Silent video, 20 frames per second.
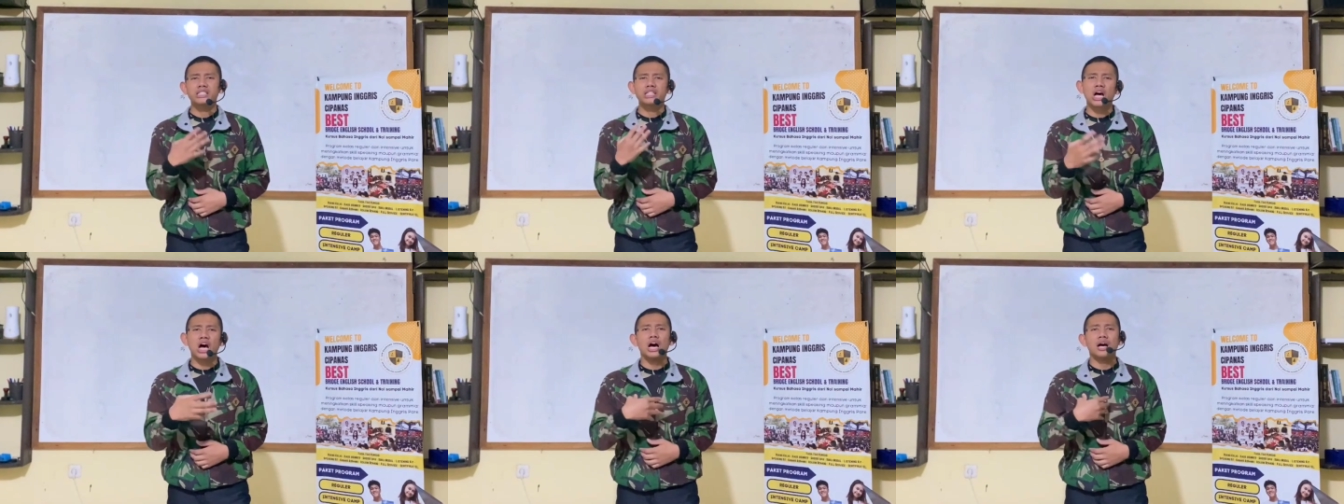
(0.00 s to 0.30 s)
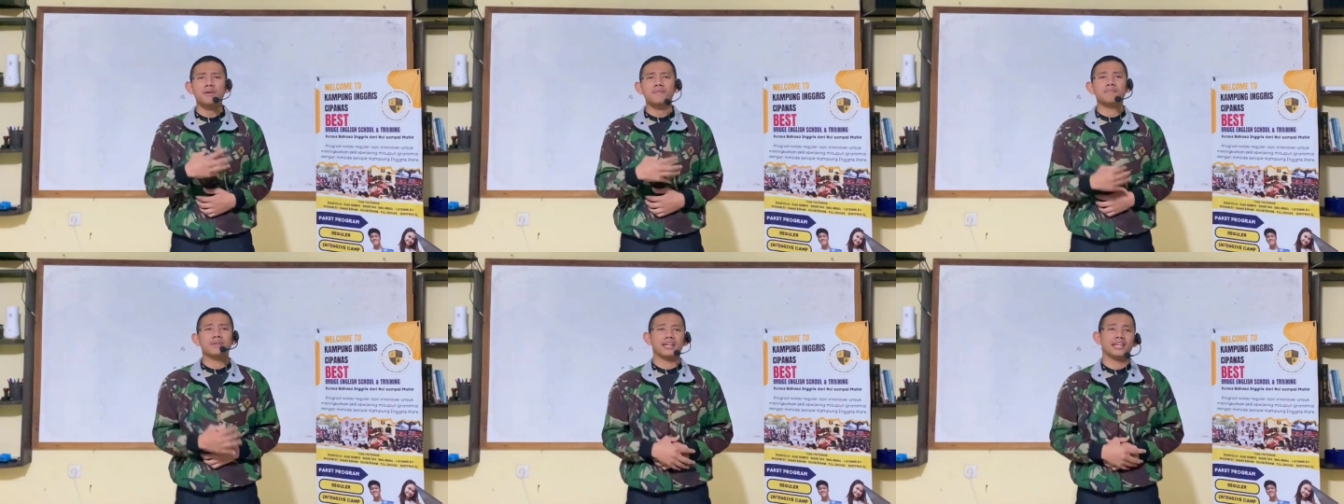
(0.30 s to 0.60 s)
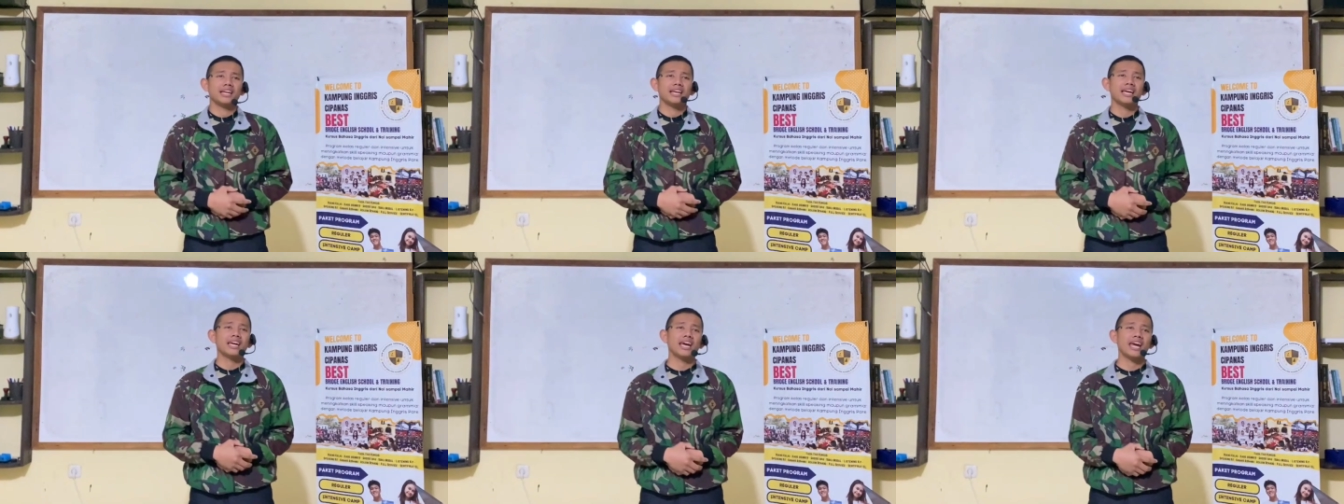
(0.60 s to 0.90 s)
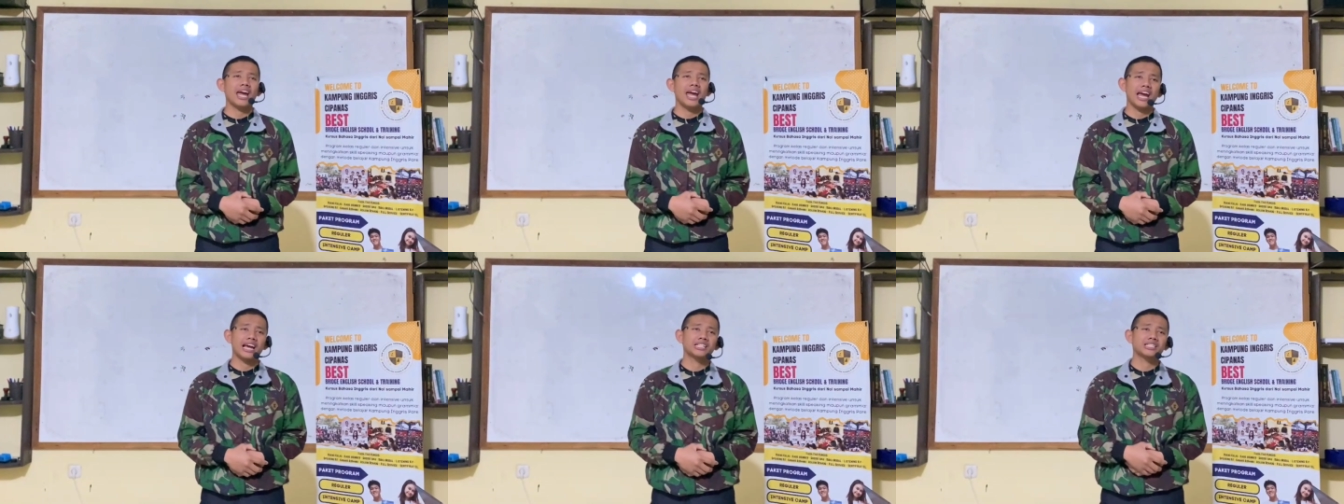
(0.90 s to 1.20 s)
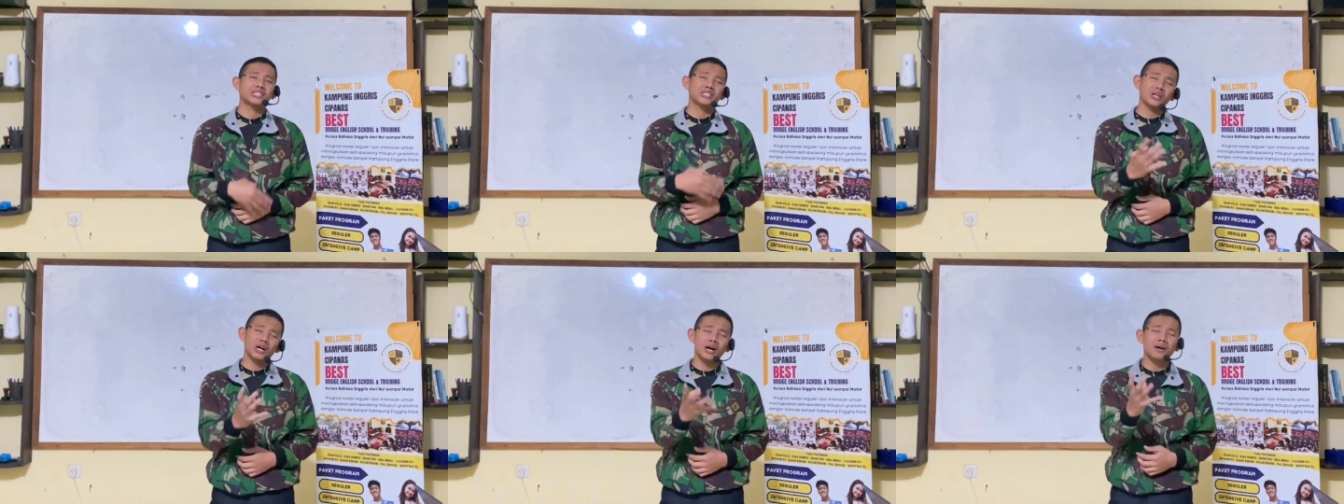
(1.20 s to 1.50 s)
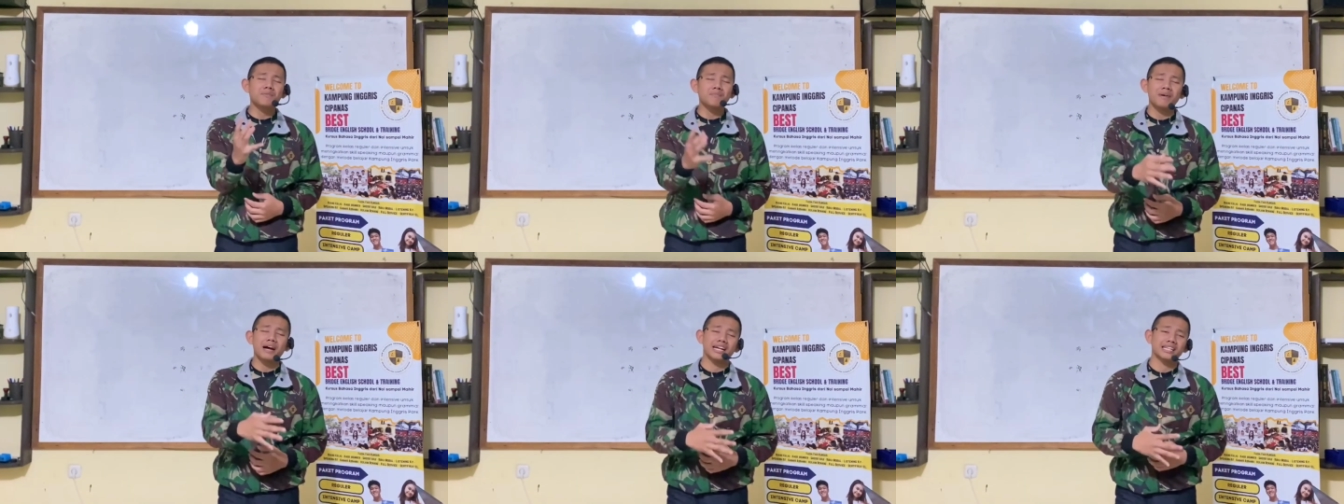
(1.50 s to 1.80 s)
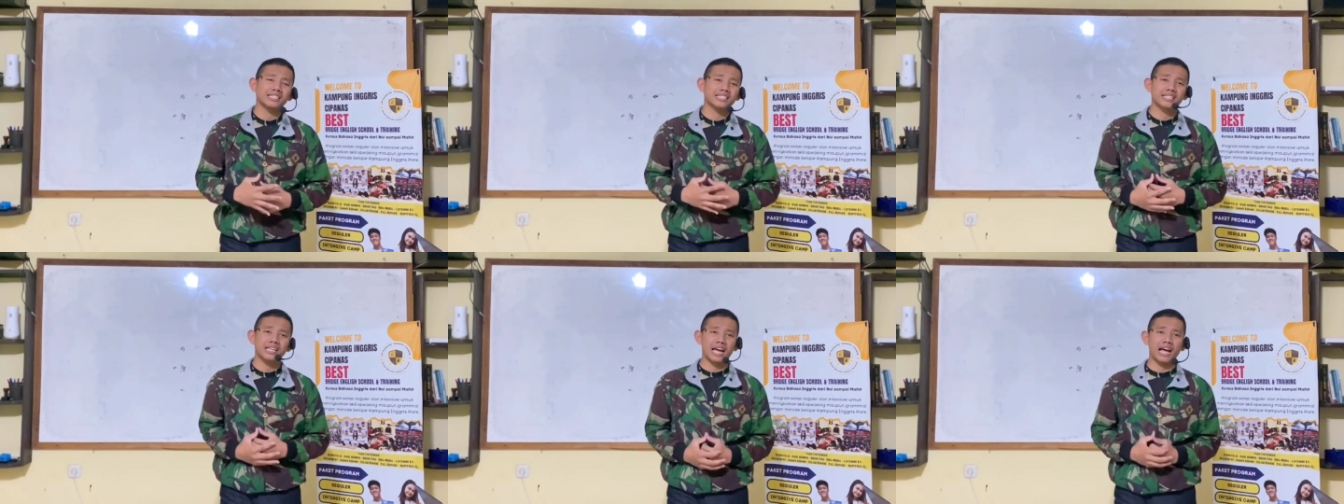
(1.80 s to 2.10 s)
not me, it's not
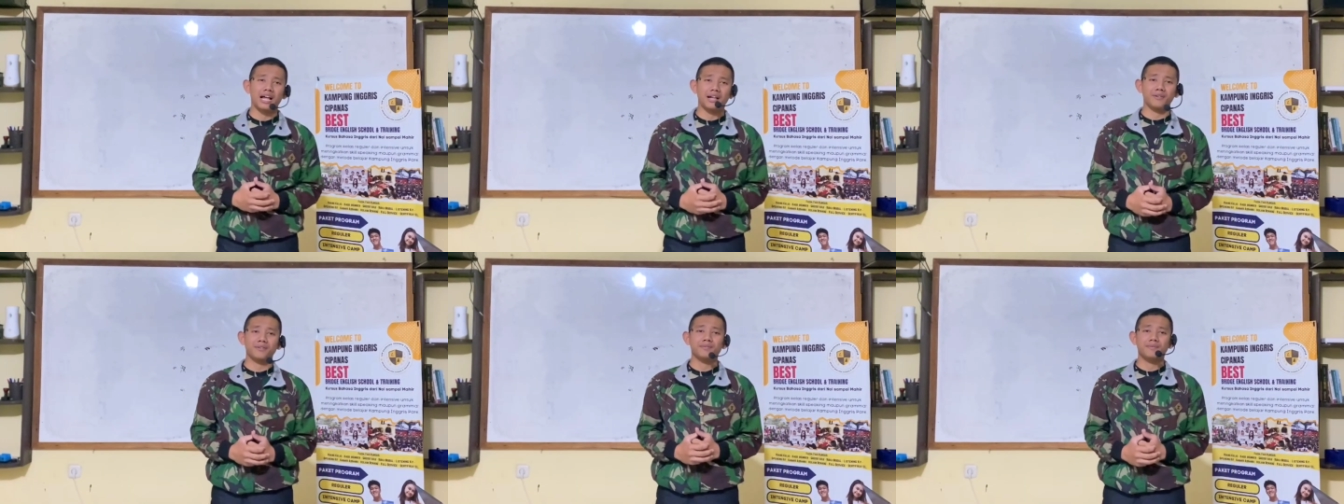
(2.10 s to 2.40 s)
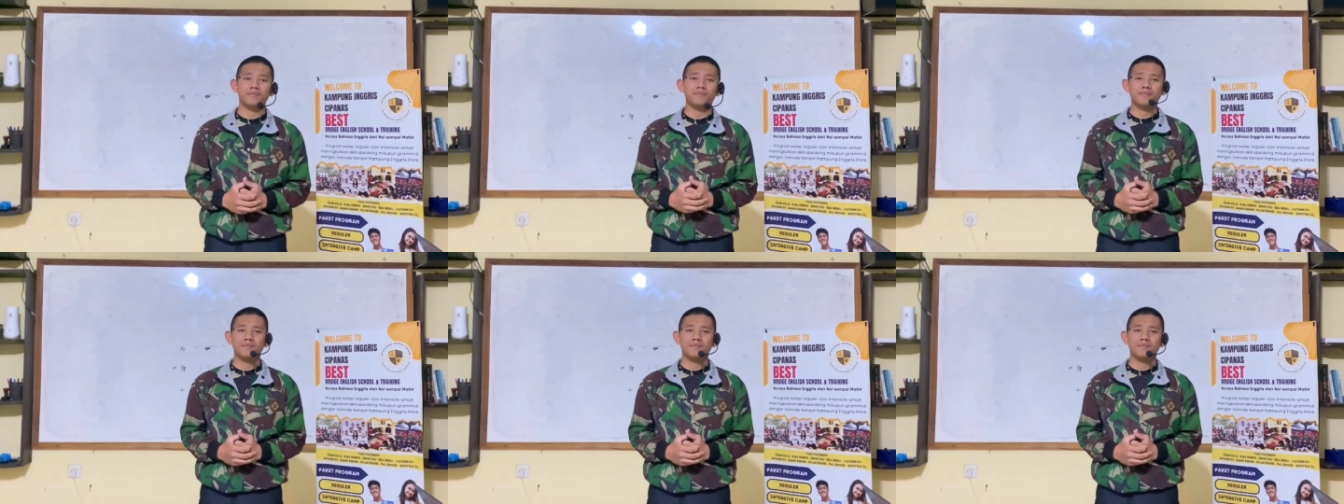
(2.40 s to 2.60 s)
myself,